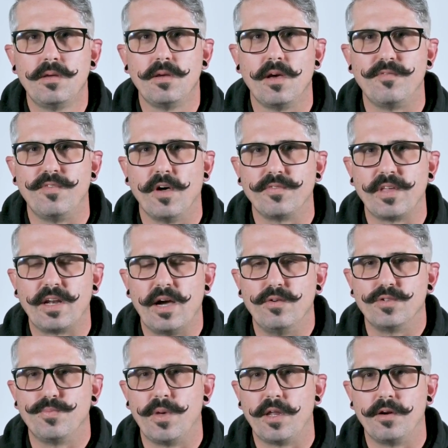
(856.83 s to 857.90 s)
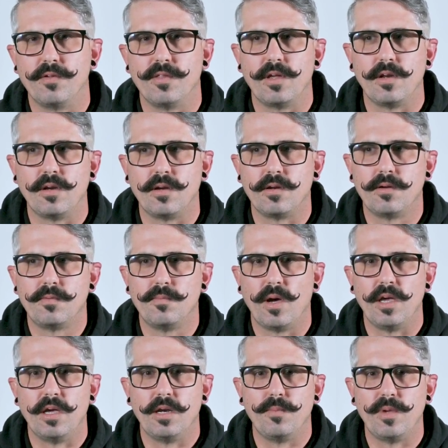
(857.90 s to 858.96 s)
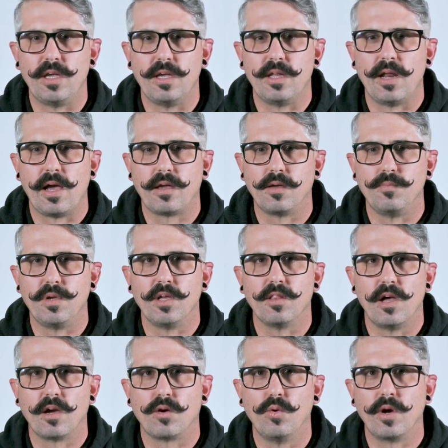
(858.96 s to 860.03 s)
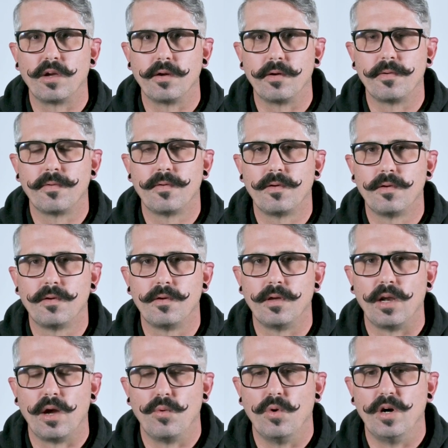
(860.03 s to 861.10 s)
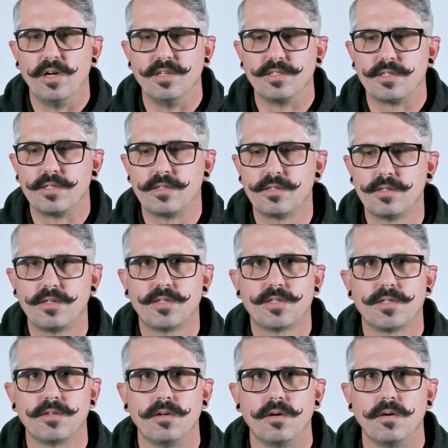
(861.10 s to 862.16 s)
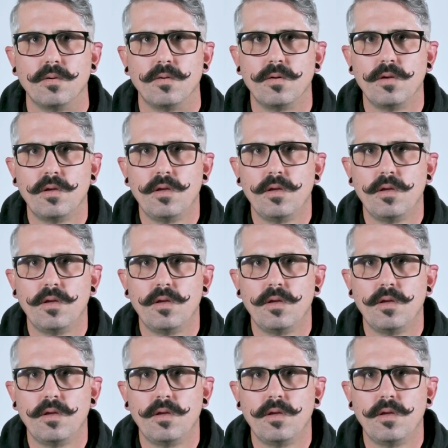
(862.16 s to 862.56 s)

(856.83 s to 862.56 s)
I felt that I was better than my enemy and I could be a lot quicker, and I was. So